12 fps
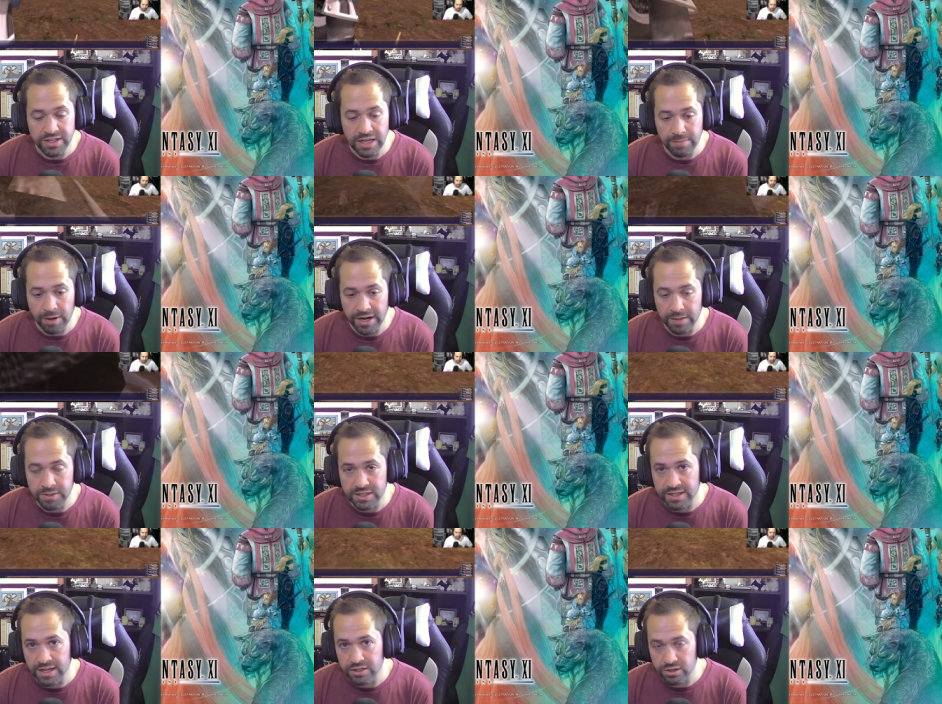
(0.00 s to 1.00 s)
items
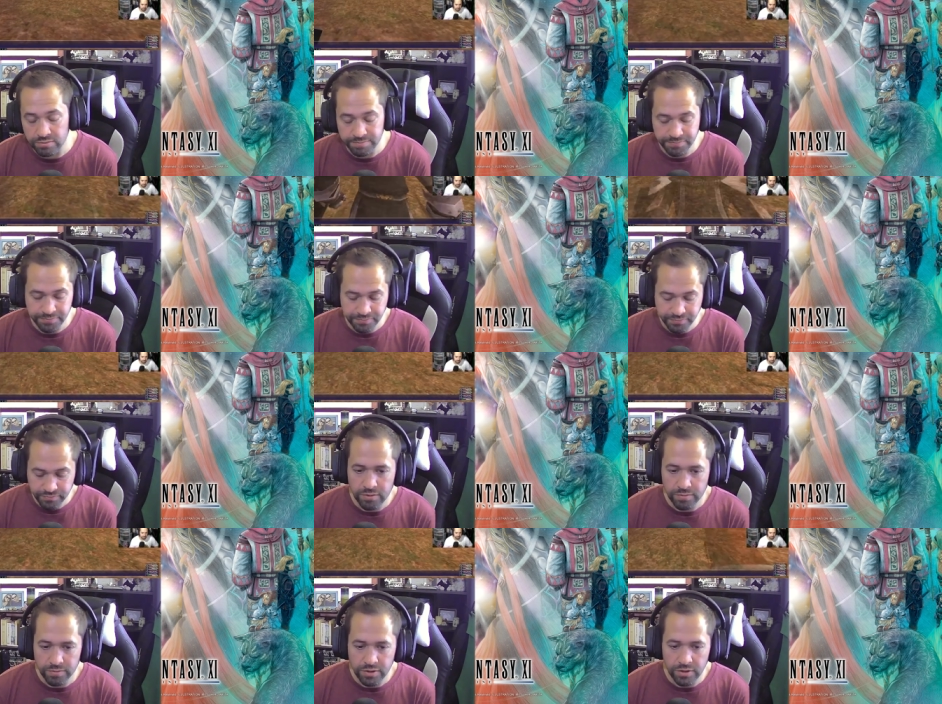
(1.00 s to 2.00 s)
to get to.
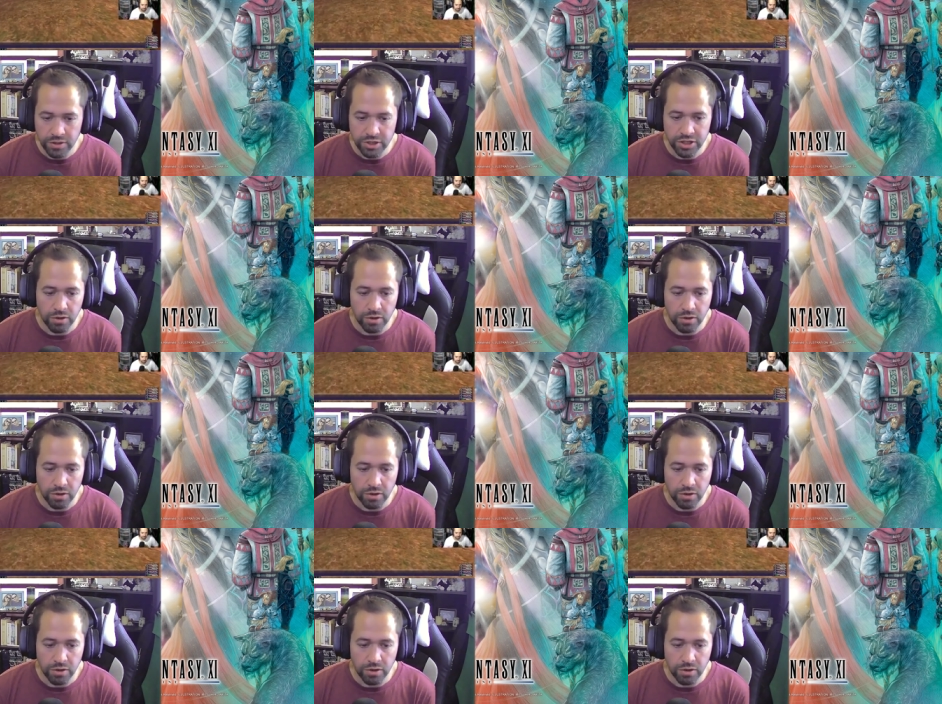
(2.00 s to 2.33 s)
So